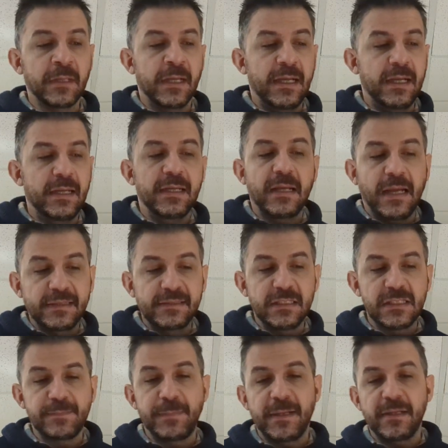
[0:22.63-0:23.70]
and I did
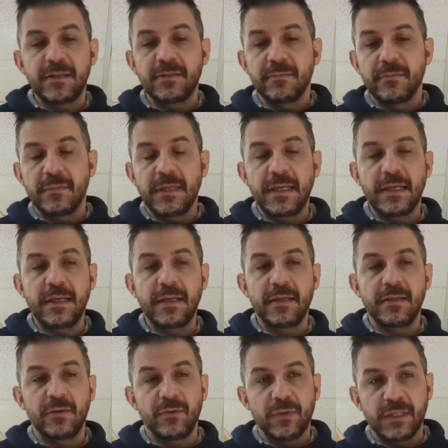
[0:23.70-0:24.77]
spend
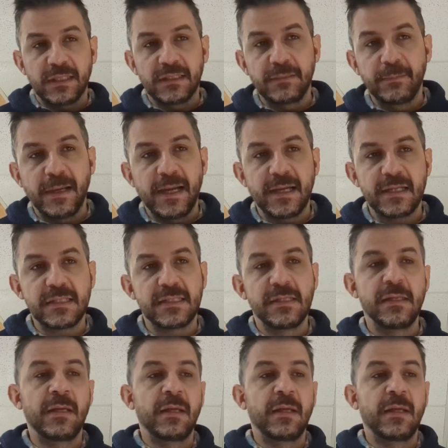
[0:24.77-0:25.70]
$100,